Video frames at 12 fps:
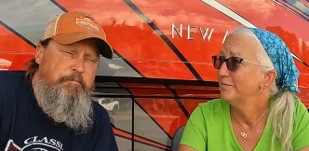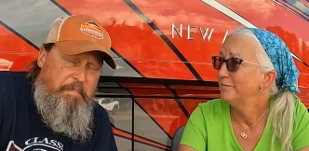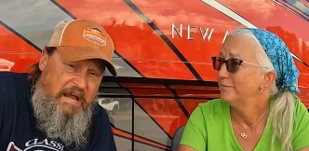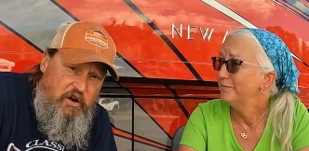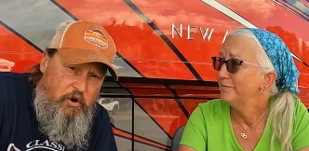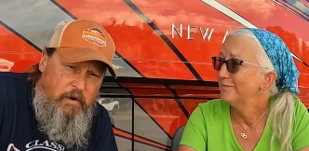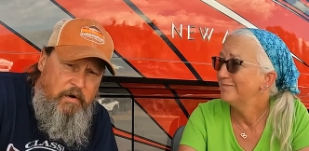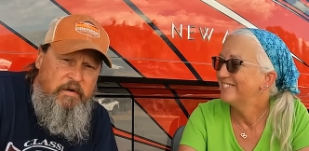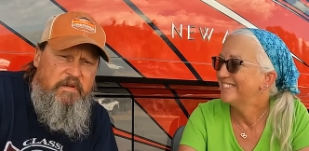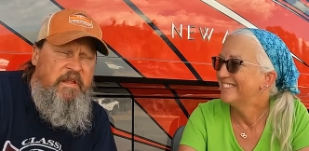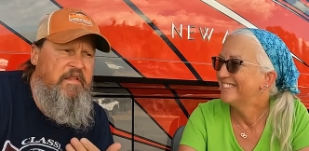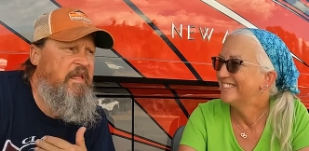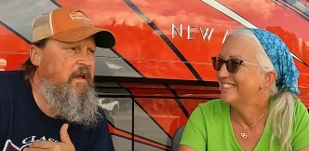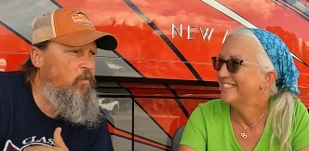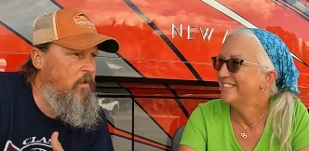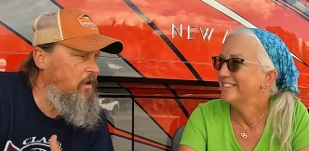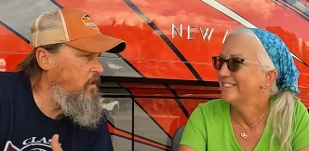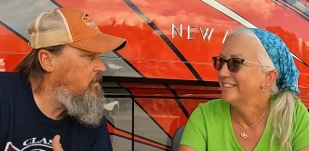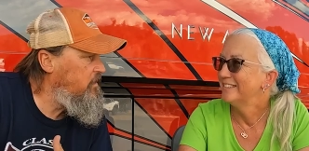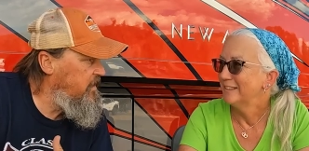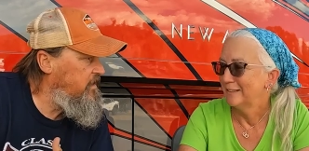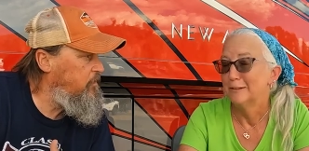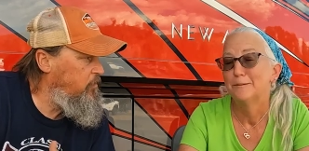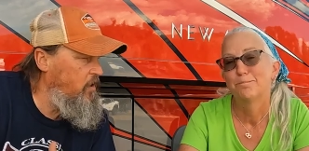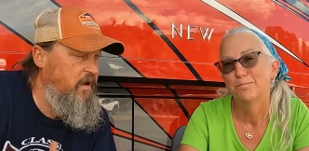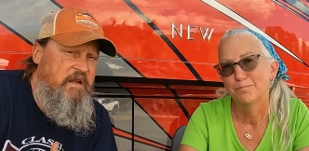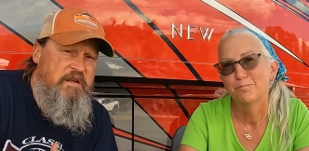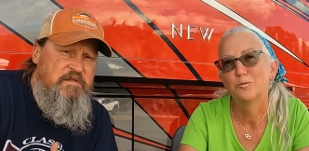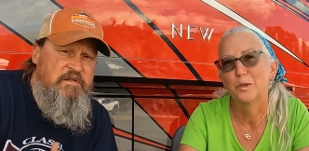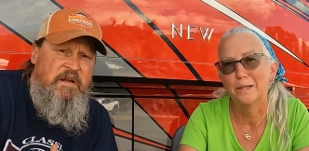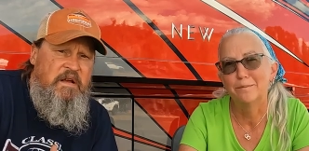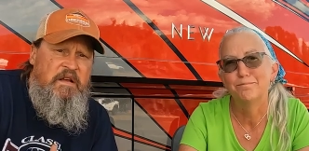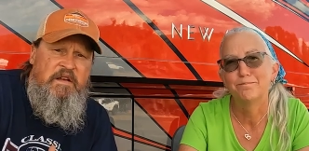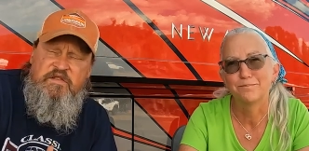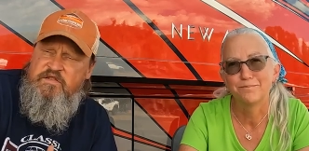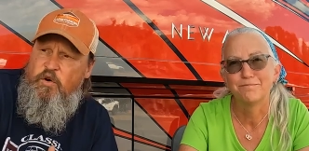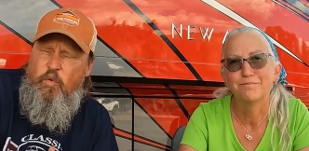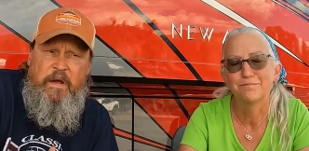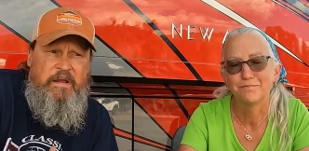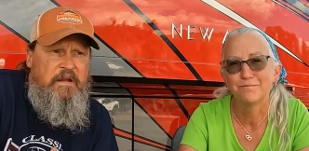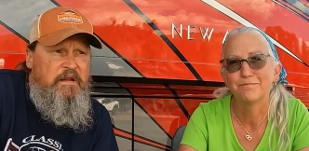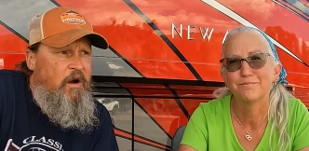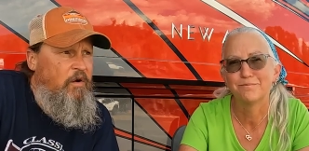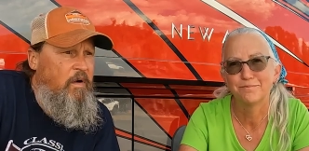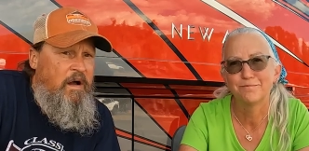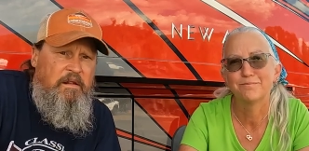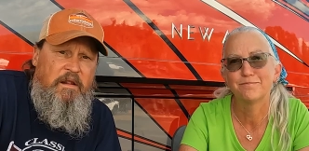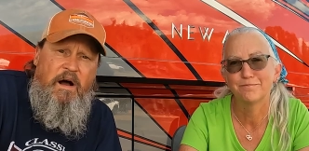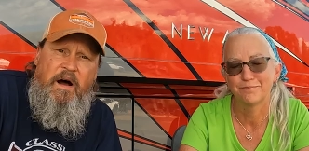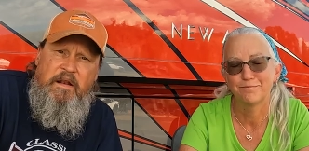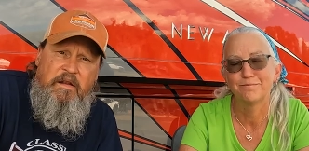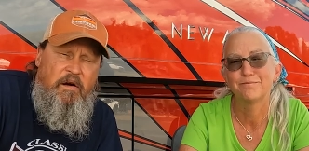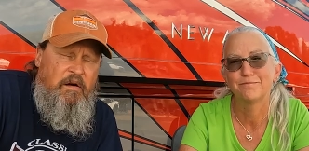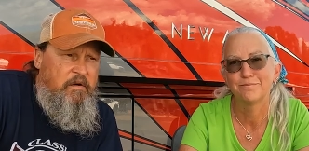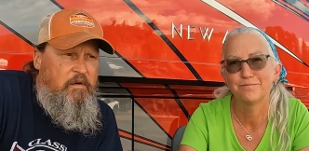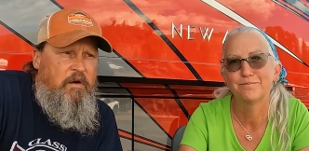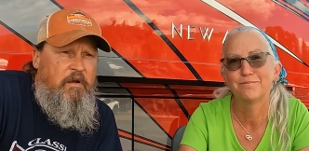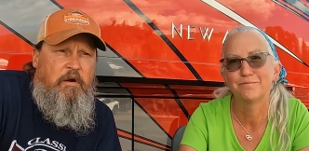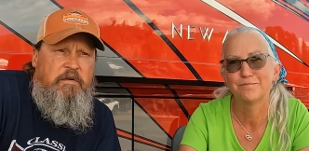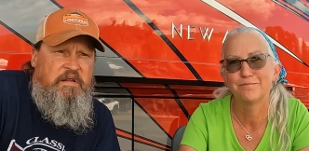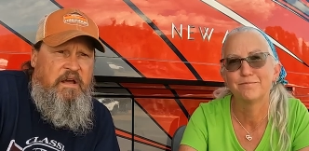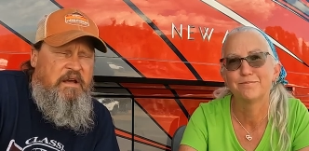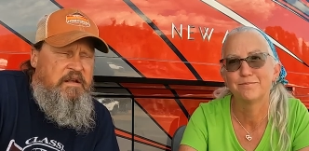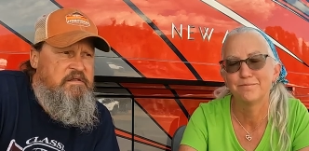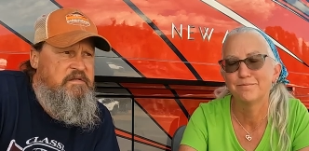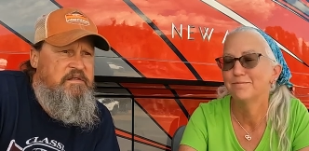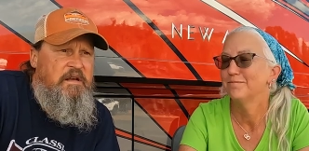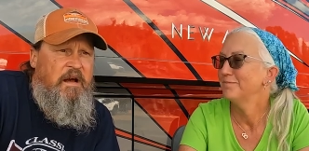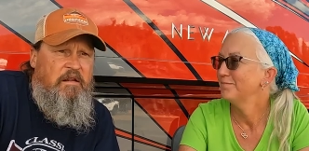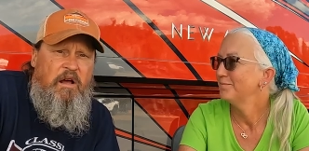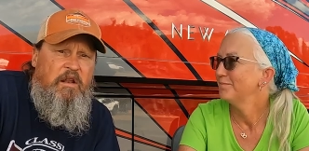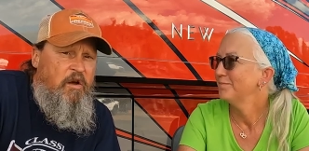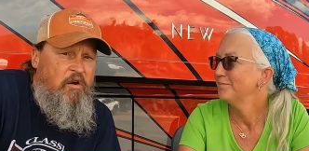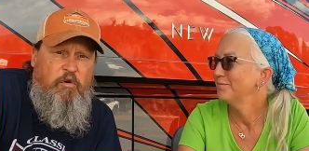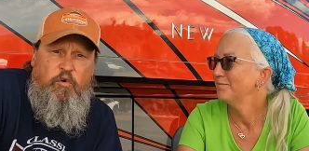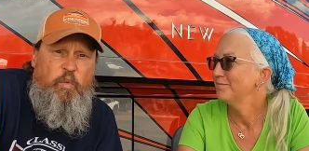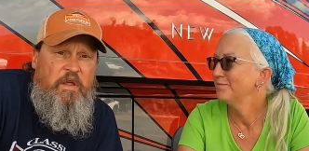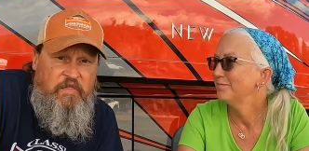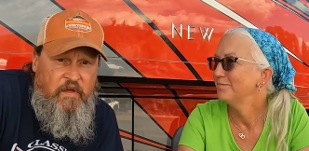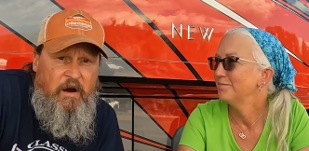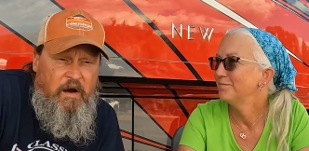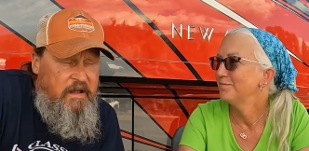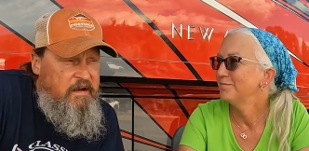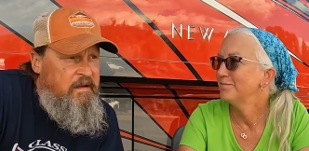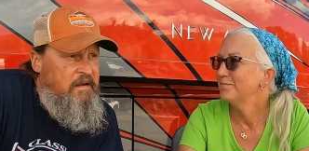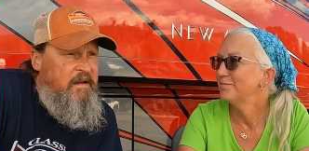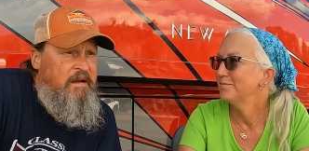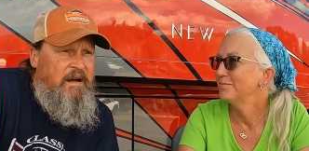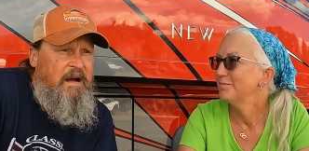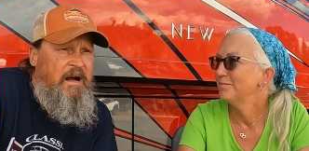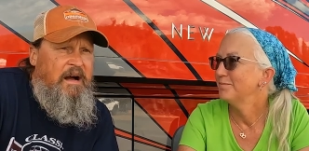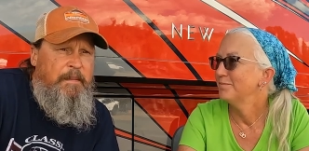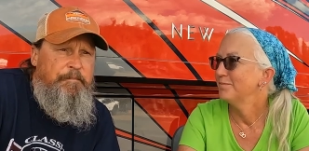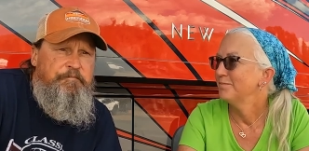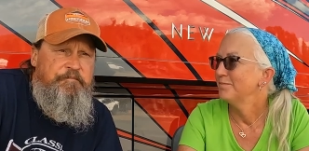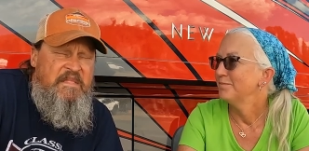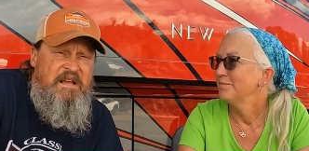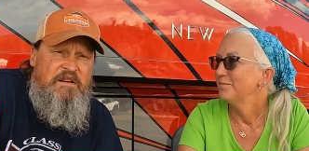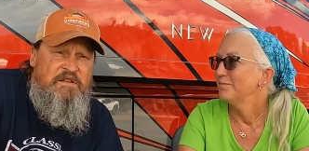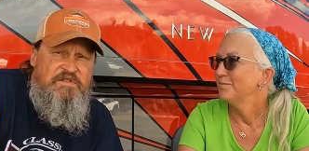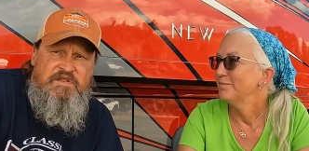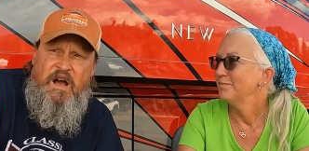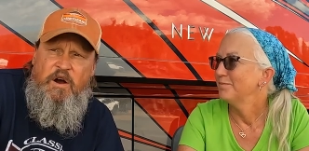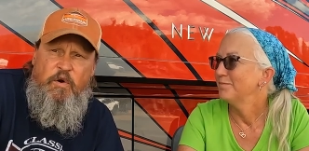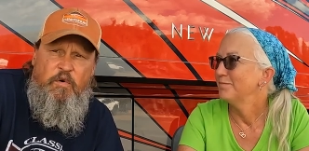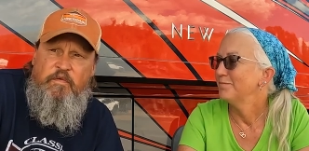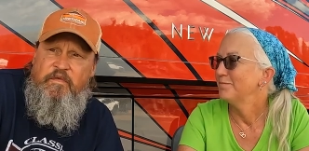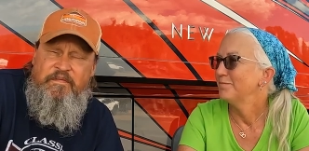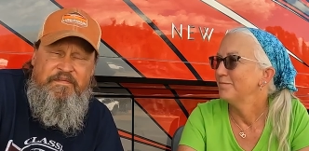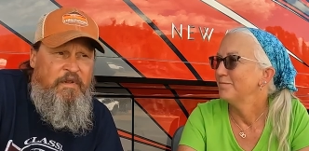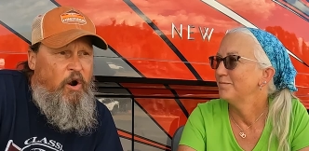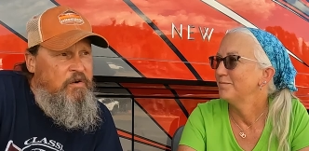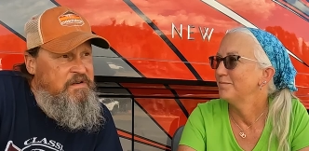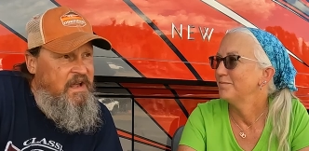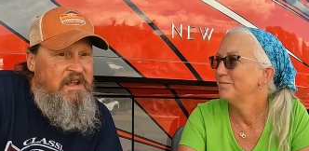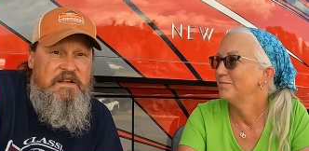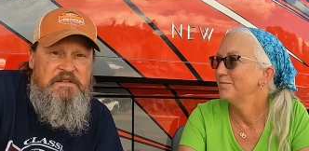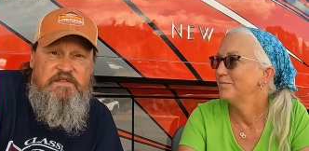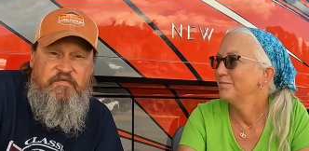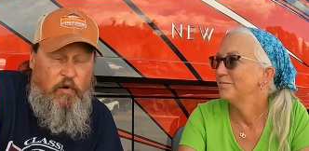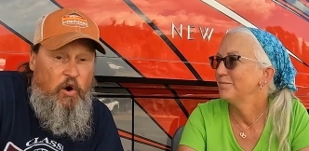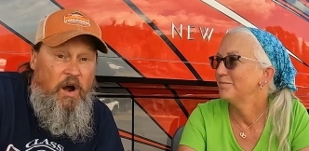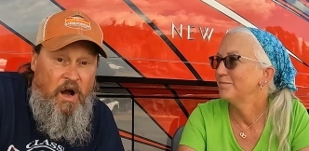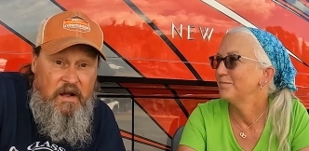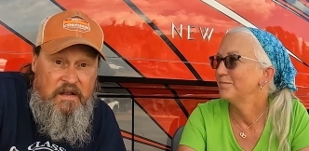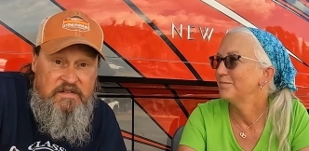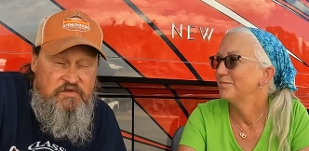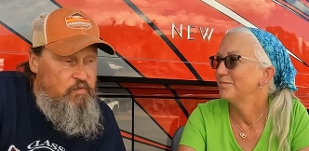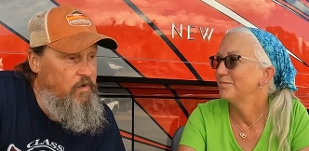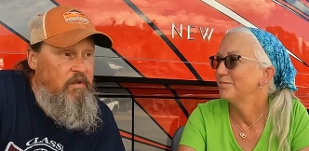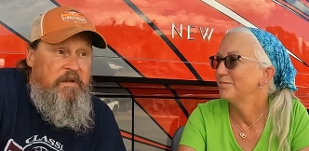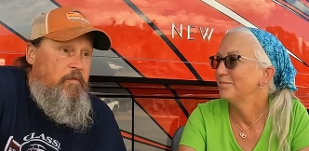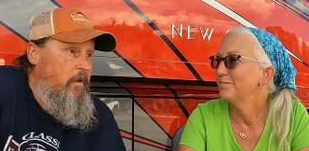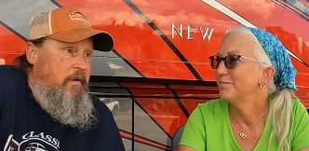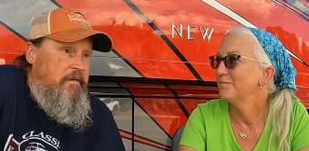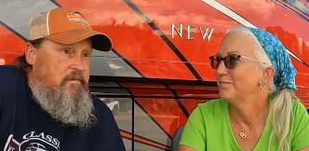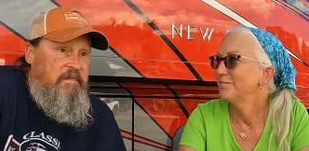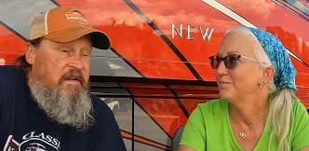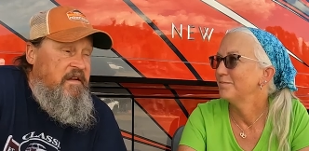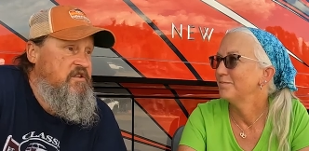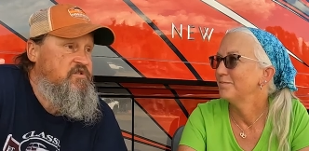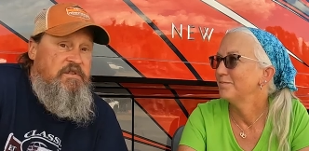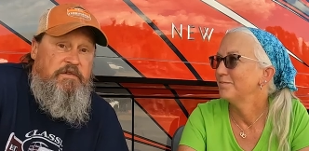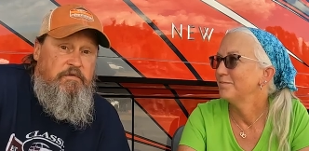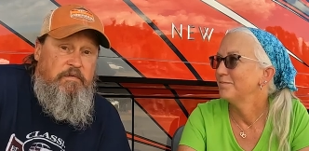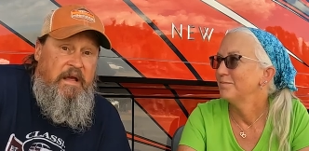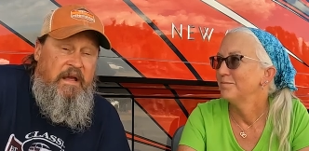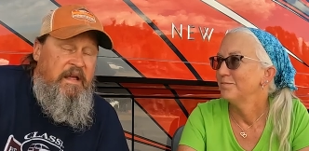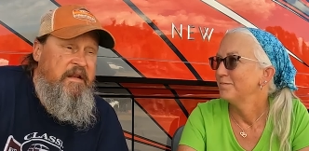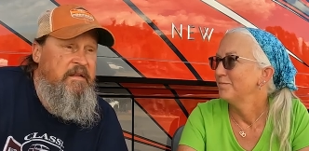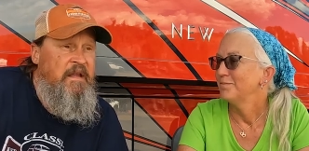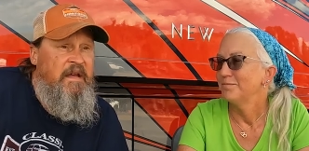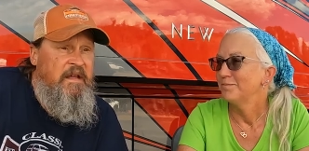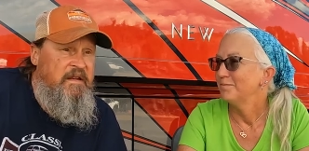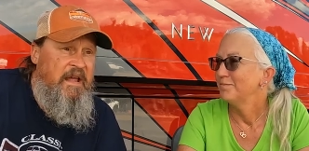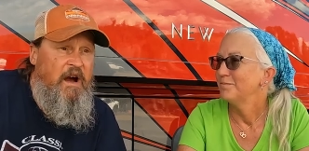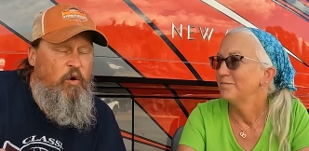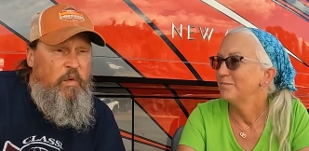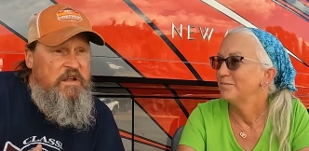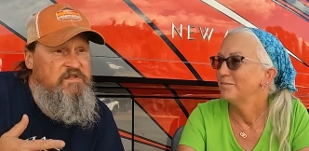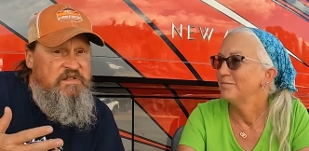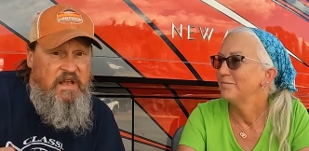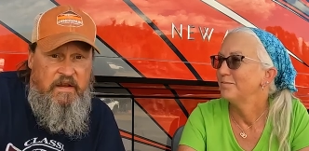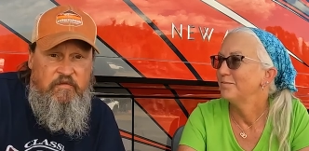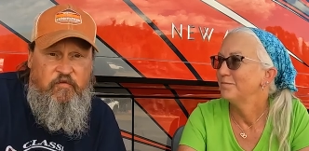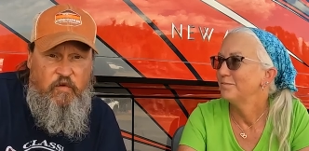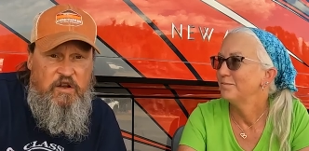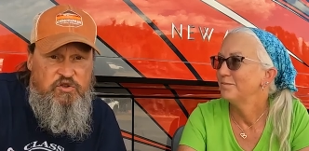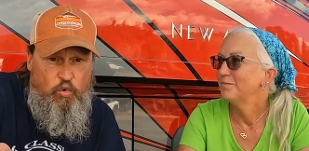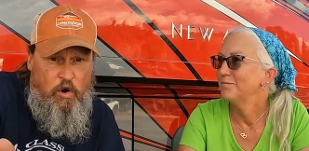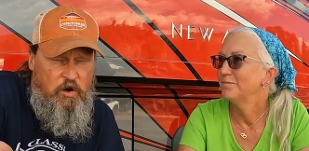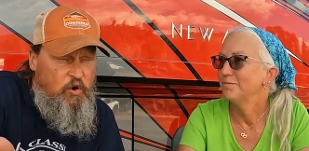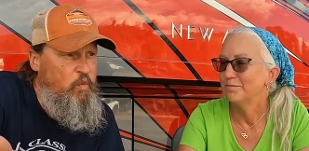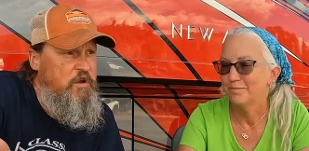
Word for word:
Speaker 1: bigger than they were in the breeze. Right. So we can go a lot longer on our tanks, a lot longer than we thought. Um, so our tanks for us really weren't an issue. And now we saved fresh water.